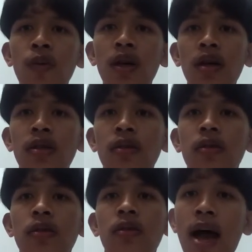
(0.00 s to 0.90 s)
with
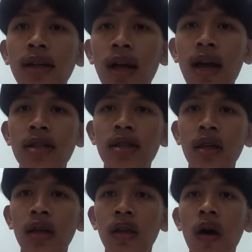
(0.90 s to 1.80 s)
a tan
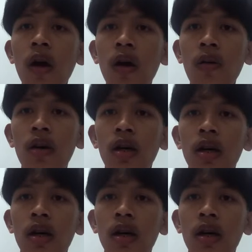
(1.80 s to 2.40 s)
skin color.